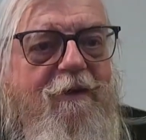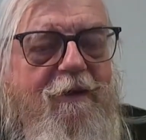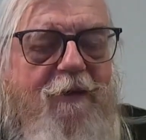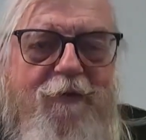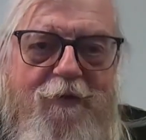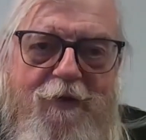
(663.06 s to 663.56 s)

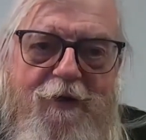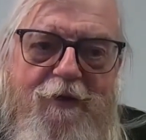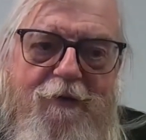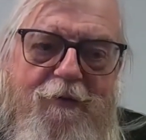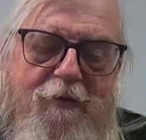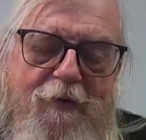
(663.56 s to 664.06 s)
And from there,
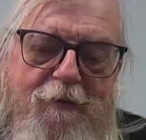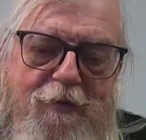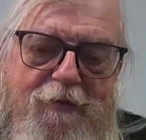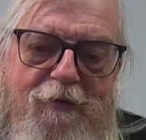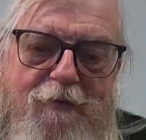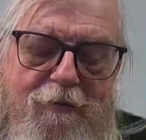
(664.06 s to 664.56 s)
I
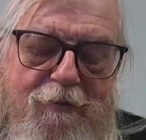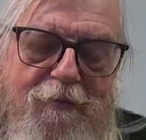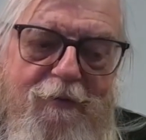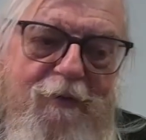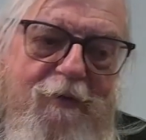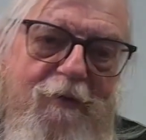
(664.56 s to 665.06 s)
went to,
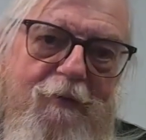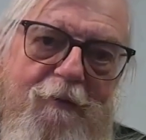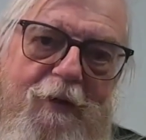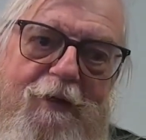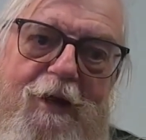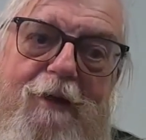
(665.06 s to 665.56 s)

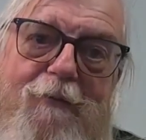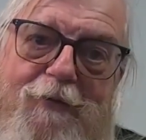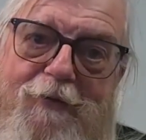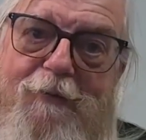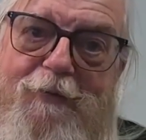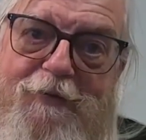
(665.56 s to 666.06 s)
my time
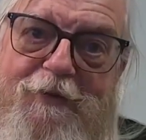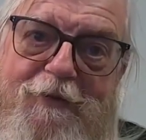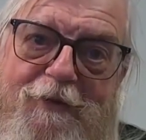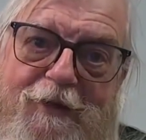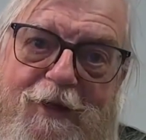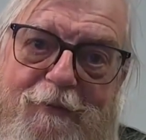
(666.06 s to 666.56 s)
was up at
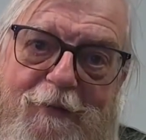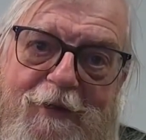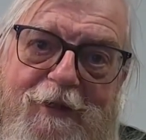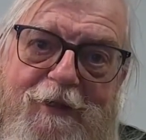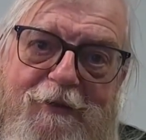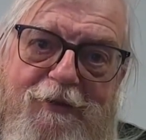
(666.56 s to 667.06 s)
CCK by
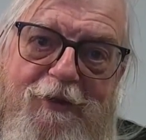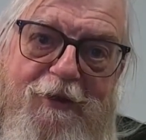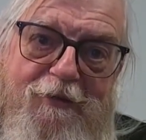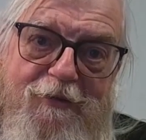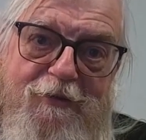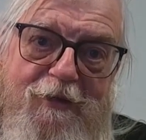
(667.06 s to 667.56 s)
then, July
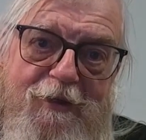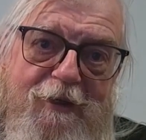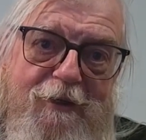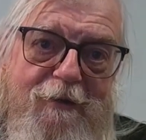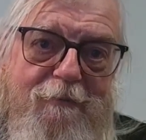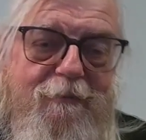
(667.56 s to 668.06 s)

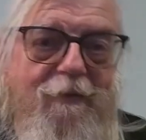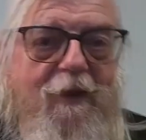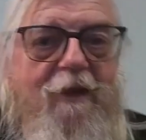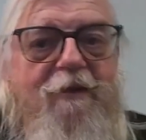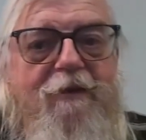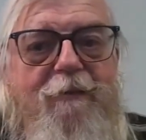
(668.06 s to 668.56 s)
69.
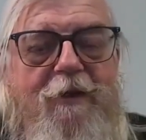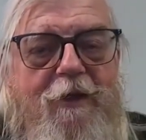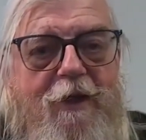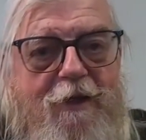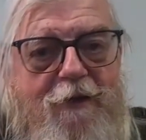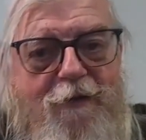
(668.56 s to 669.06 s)
They sent me to
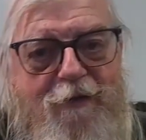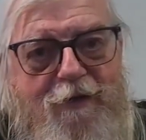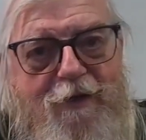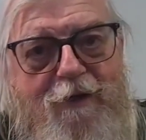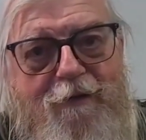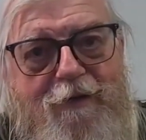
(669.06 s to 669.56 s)
Naha,
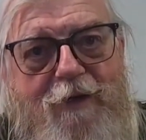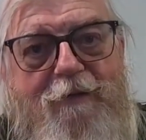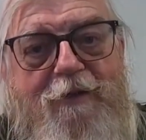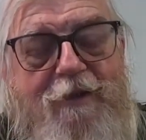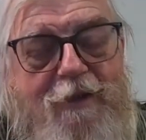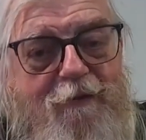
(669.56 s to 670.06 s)
Okinawa, and I
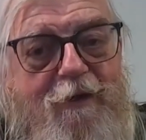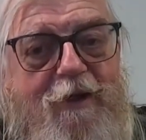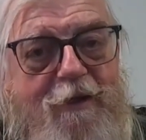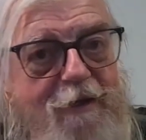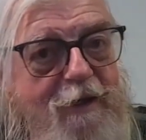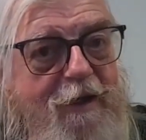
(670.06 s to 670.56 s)
went to
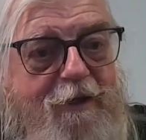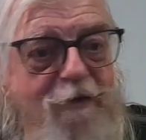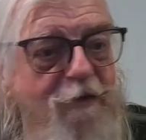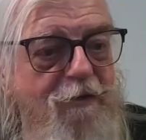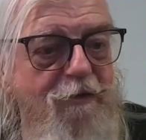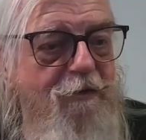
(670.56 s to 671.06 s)
Tijuana and Naha,
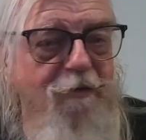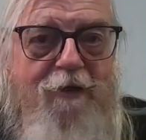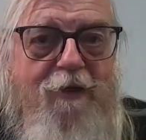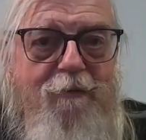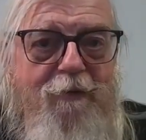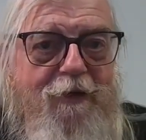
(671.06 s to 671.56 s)
it was just the
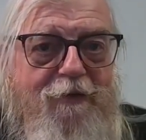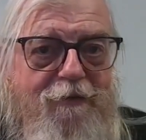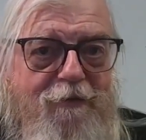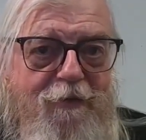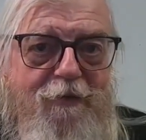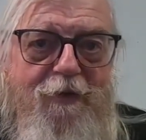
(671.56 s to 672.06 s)
same
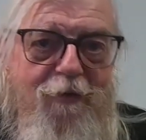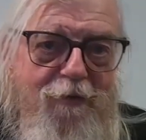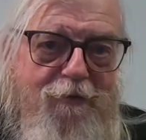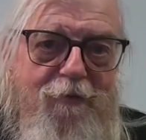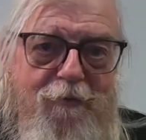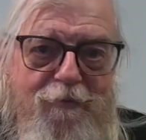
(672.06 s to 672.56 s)
places, but they
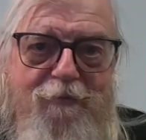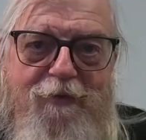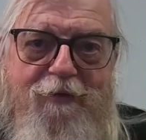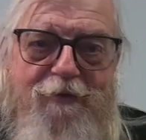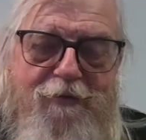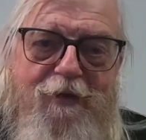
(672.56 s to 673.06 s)
also
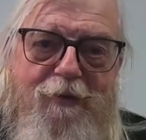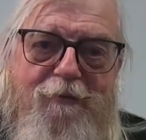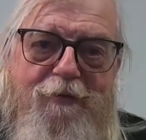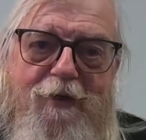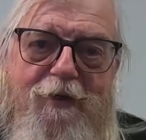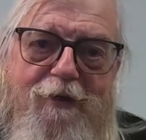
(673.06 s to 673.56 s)
did the same
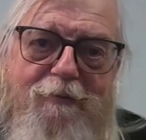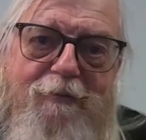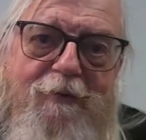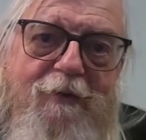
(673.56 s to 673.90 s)
job.